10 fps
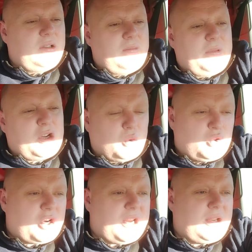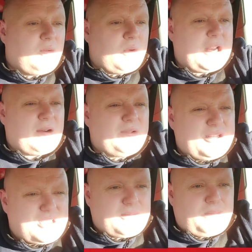my country when I
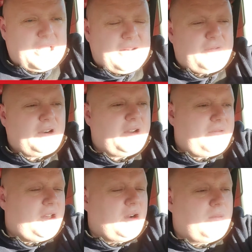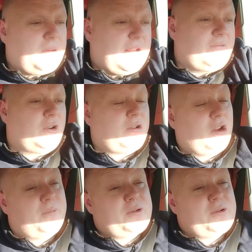was playing for a club.